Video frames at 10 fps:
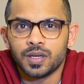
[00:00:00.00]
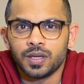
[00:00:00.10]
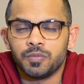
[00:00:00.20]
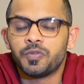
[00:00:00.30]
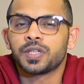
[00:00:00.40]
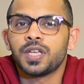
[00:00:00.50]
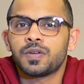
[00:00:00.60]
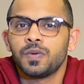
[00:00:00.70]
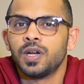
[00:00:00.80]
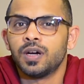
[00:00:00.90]
In fact, that
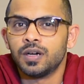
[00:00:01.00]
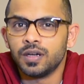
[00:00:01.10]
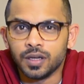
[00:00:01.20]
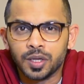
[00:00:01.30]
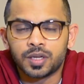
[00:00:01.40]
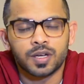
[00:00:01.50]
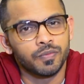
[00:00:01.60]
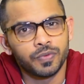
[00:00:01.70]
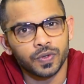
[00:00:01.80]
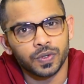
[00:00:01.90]
will
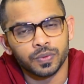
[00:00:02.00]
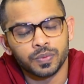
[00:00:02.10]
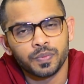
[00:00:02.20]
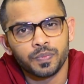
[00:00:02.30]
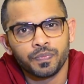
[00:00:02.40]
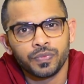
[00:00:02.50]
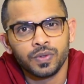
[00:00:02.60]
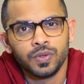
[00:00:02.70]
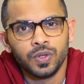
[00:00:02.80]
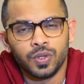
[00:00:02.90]
comfort you.
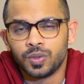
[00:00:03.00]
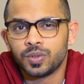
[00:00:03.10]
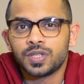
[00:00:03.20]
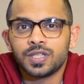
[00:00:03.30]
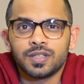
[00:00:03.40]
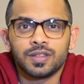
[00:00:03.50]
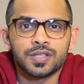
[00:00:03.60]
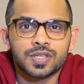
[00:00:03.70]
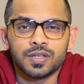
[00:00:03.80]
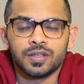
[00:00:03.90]
You know,
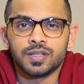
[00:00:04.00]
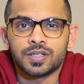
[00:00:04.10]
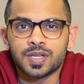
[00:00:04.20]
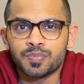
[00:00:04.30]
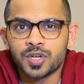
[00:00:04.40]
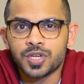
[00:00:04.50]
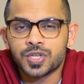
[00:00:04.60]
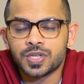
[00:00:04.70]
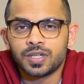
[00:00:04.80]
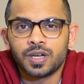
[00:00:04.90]
the
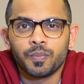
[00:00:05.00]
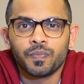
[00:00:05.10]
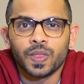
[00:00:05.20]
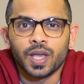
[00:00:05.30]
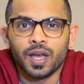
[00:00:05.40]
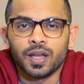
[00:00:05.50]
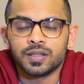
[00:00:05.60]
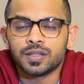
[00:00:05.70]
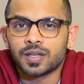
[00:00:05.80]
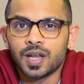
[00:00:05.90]
temperature and
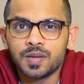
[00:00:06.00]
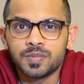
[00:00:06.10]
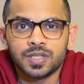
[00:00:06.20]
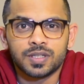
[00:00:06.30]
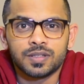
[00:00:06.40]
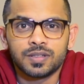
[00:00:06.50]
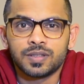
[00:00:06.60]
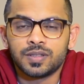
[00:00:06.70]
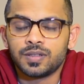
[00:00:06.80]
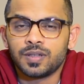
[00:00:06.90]
the climate,
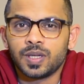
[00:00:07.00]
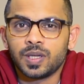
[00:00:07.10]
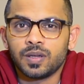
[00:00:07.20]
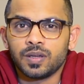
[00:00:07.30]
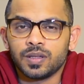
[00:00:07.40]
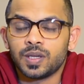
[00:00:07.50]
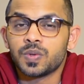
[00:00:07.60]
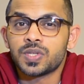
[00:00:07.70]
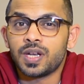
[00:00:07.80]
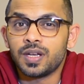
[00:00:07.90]
that
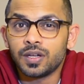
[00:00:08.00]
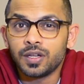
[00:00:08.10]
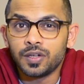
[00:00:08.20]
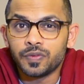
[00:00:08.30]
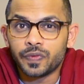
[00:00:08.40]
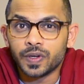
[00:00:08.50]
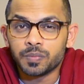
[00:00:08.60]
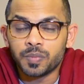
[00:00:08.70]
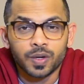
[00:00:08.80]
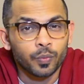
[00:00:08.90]
was entirely different.
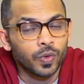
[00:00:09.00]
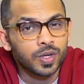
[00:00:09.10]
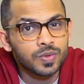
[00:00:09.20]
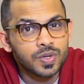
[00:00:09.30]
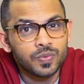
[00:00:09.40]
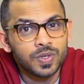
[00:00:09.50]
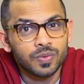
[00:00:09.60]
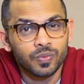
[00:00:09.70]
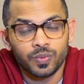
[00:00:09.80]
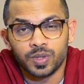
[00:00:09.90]
But whenever
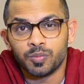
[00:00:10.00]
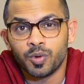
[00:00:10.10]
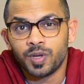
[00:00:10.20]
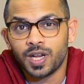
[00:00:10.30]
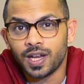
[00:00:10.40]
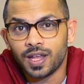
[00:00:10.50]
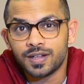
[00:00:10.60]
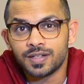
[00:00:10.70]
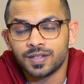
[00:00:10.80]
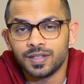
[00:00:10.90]
the moment I
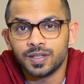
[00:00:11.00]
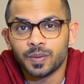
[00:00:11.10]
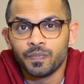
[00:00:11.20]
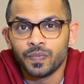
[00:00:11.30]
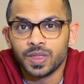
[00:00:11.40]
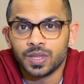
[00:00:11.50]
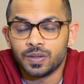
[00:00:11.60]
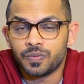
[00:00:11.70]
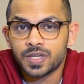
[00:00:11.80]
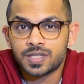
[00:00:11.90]
landed here,
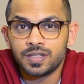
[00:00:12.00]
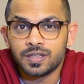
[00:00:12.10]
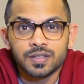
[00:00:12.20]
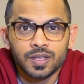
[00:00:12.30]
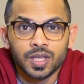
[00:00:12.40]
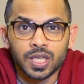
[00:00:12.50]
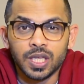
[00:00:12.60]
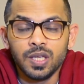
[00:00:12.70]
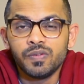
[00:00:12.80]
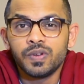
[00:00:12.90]
the first thing,
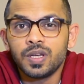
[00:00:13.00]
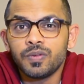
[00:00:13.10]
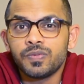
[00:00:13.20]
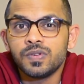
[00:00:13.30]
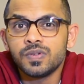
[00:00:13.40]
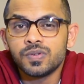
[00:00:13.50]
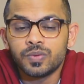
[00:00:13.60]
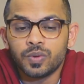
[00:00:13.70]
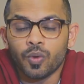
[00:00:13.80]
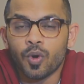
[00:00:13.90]
even if you
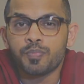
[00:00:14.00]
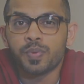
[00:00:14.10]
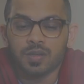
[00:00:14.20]
open